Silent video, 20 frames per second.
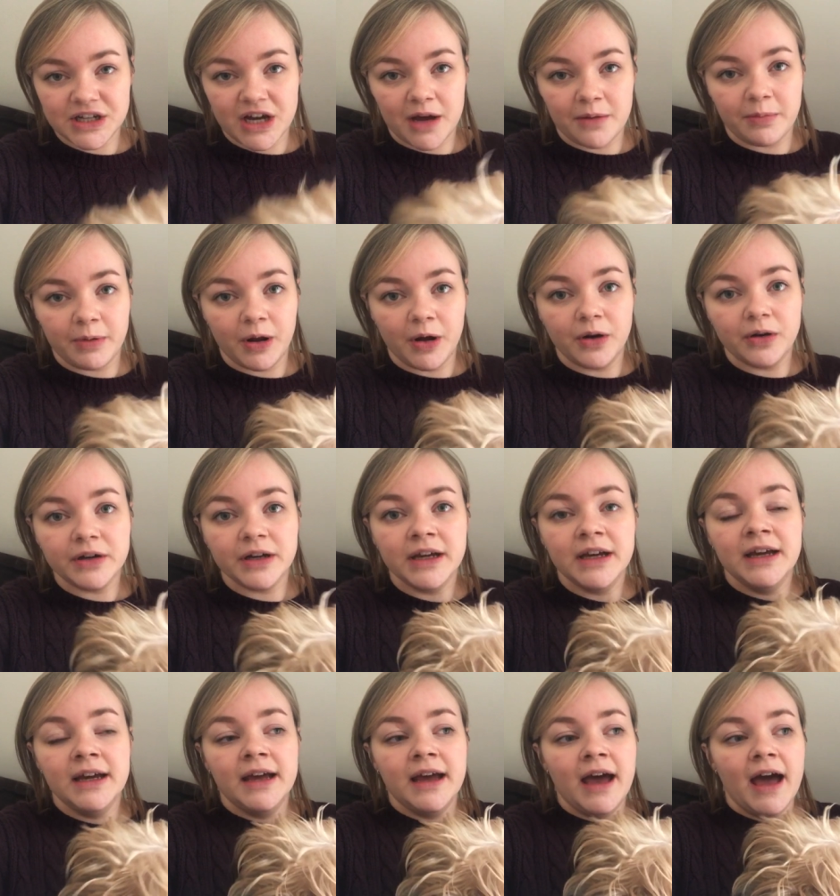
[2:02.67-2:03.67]
to her blog.
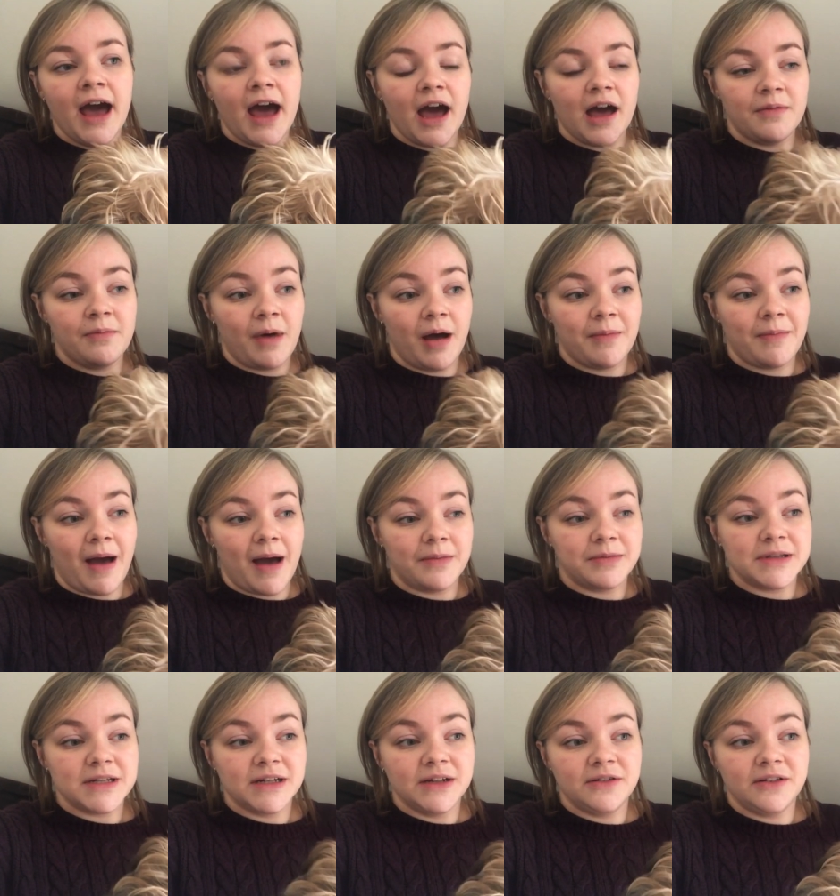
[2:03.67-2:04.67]
I'm
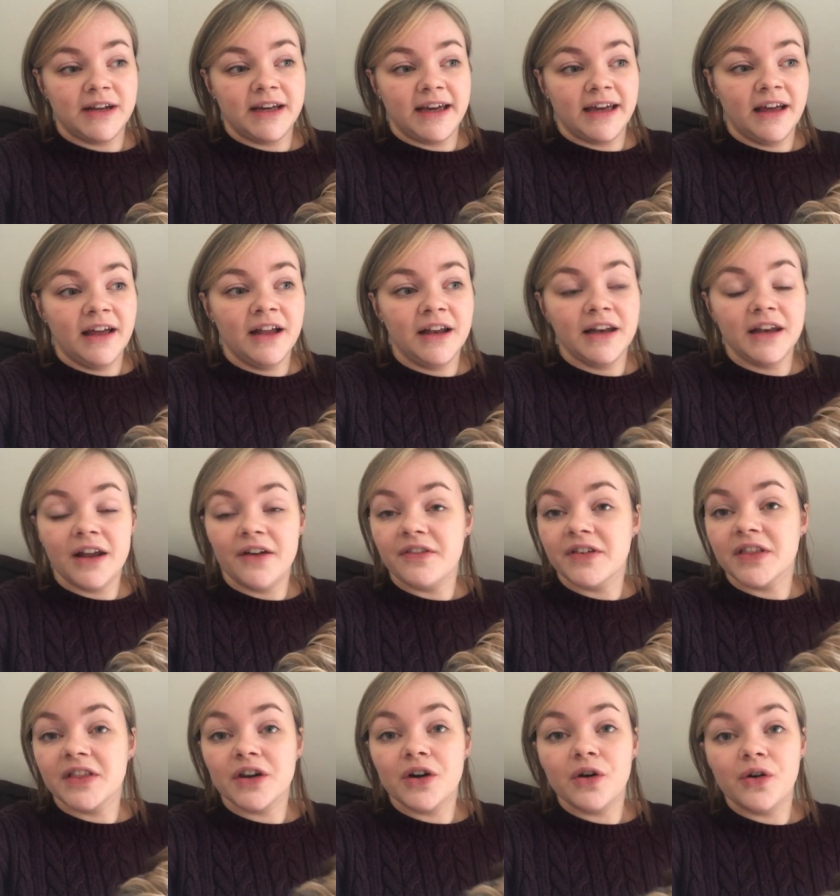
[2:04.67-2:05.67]
absolutely
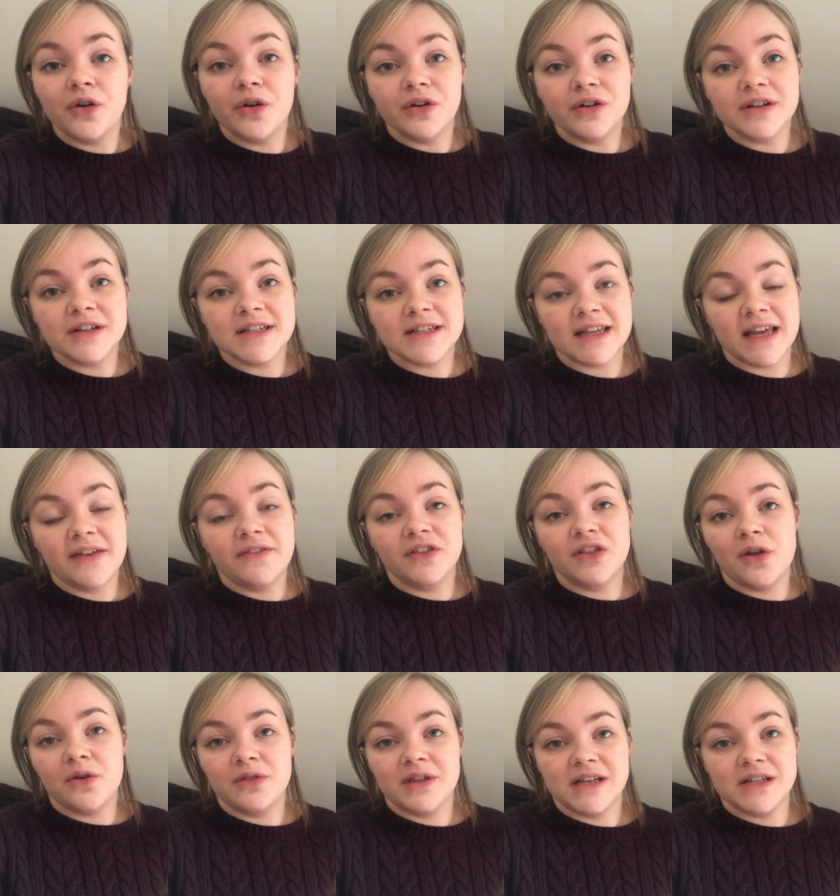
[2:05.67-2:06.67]
loving the course,
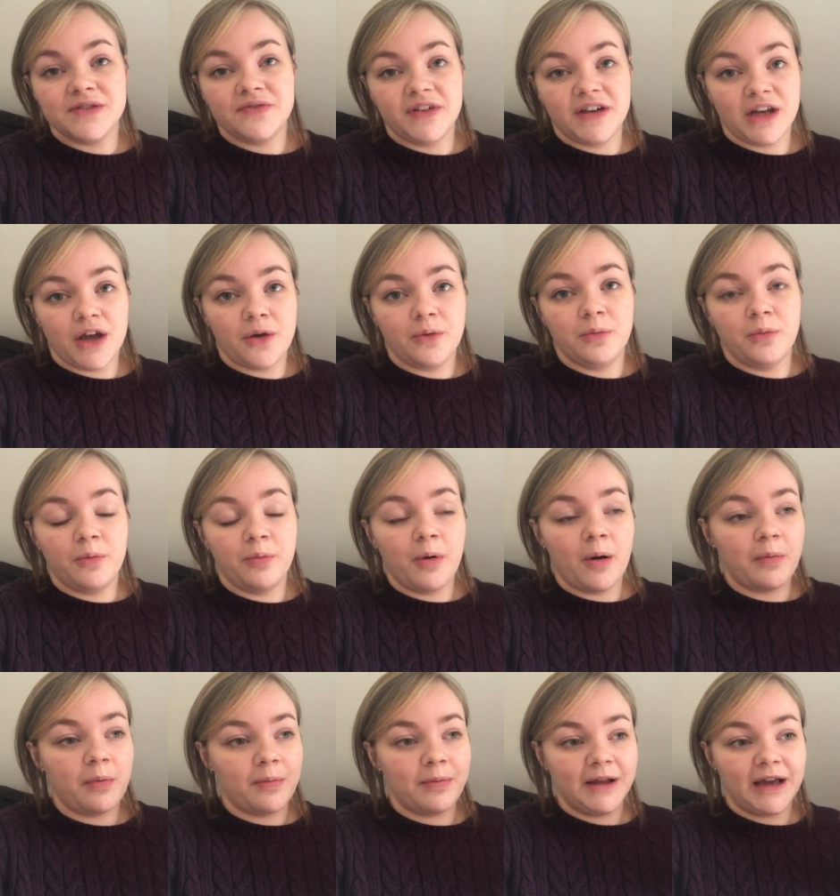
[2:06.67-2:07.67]
even though this video will
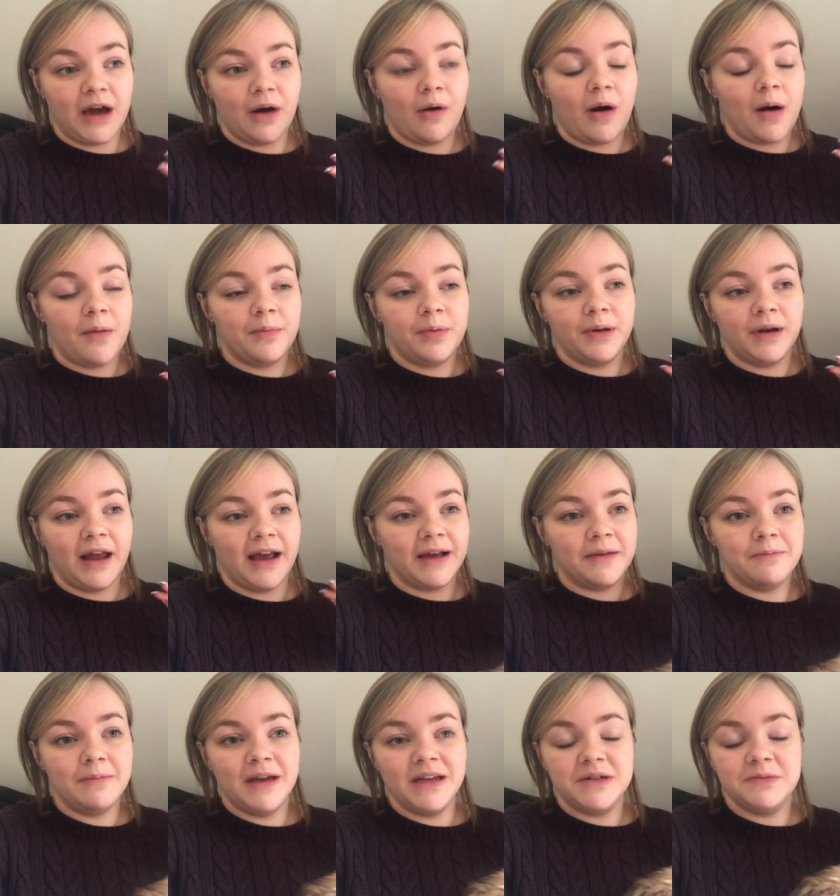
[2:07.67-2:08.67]
probably go up
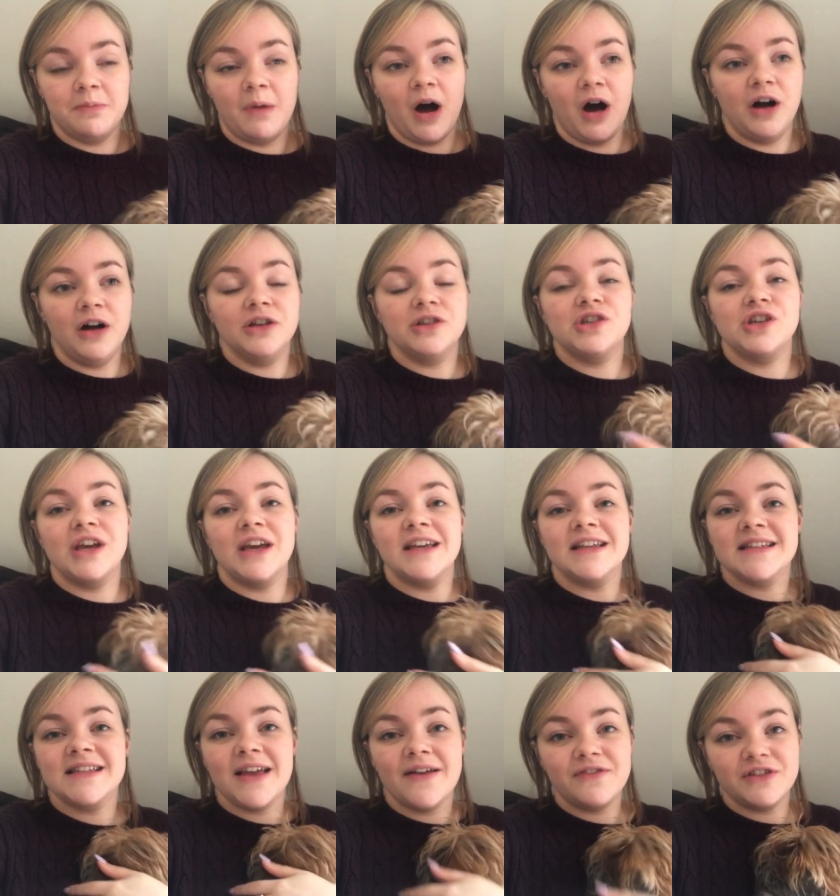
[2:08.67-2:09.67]
like mid-March.
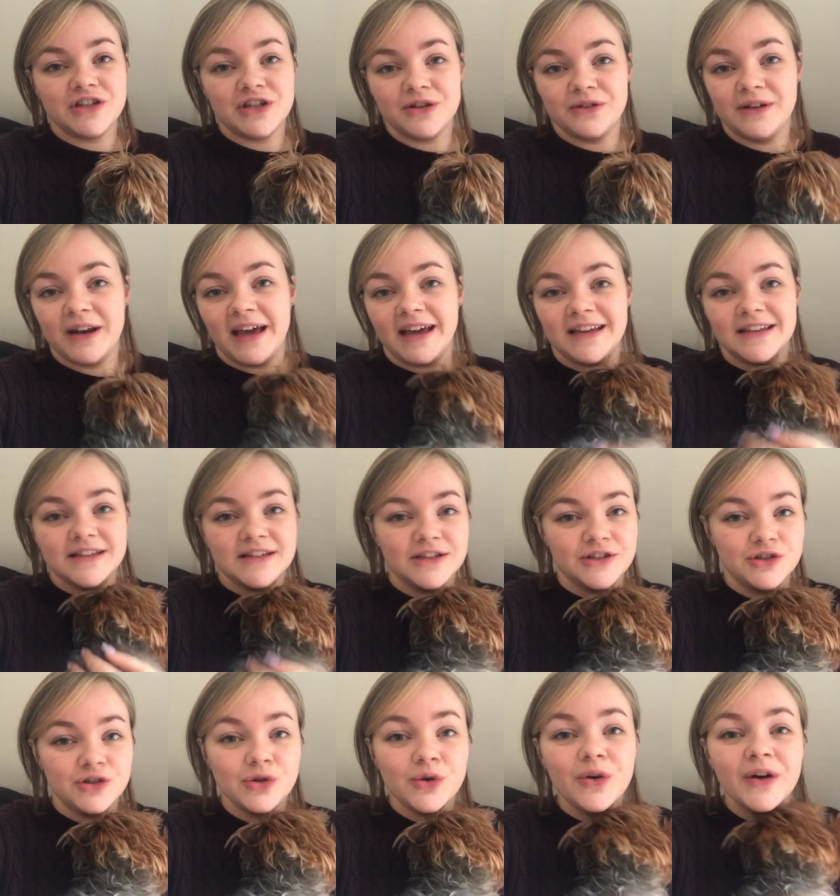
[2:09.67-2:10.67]
It's never too late
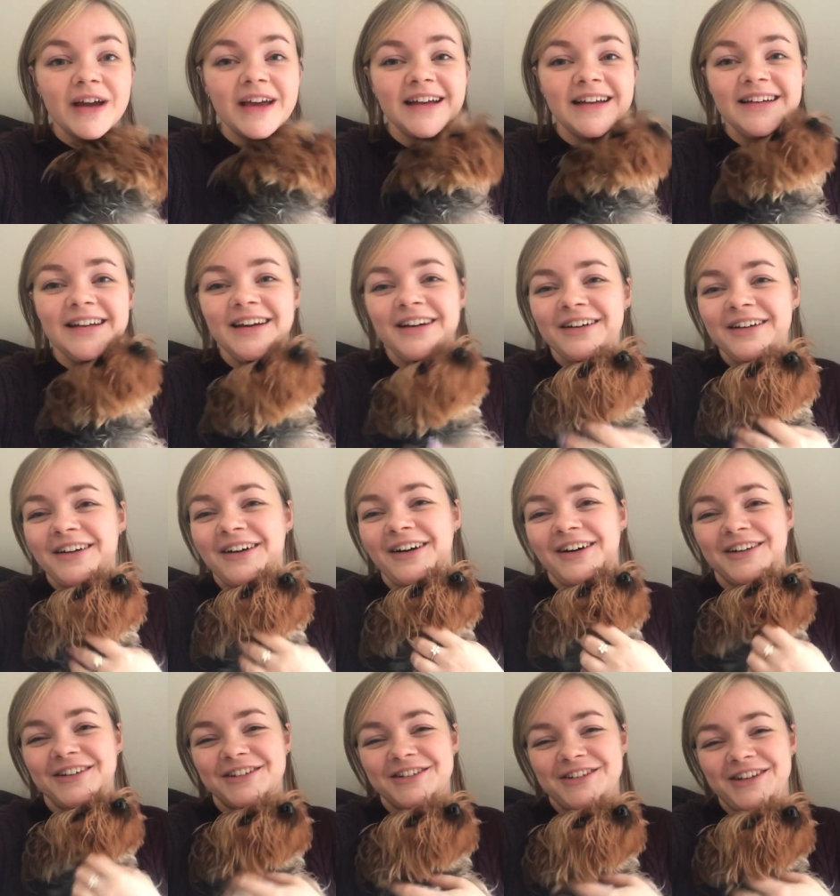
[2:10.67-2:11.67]
to join.
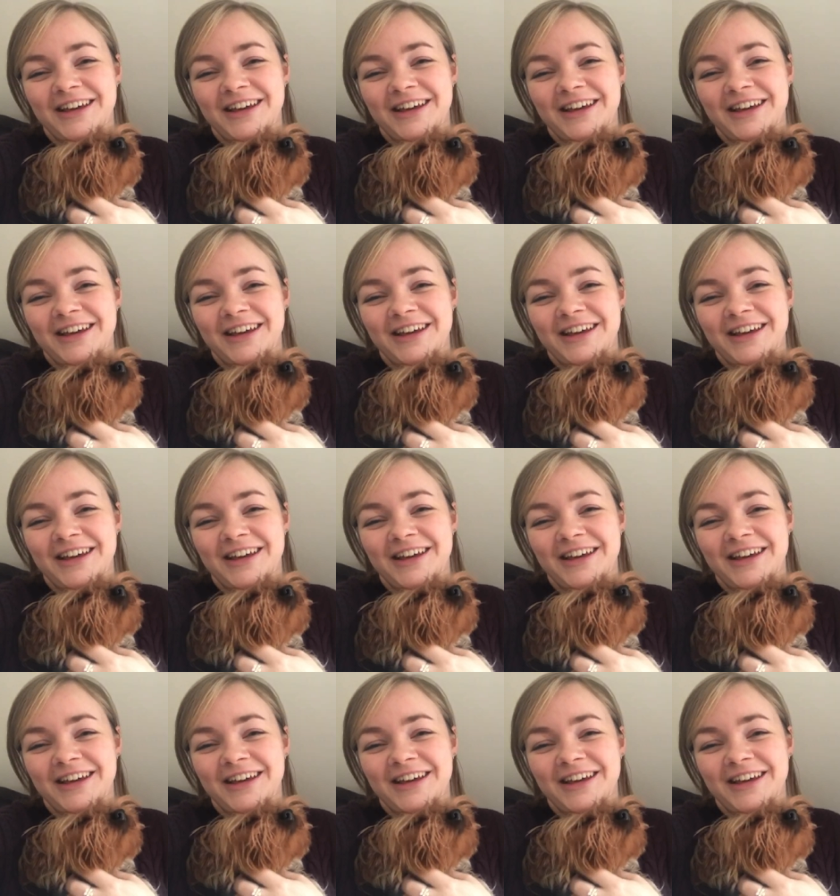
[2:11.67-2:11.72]
Oh,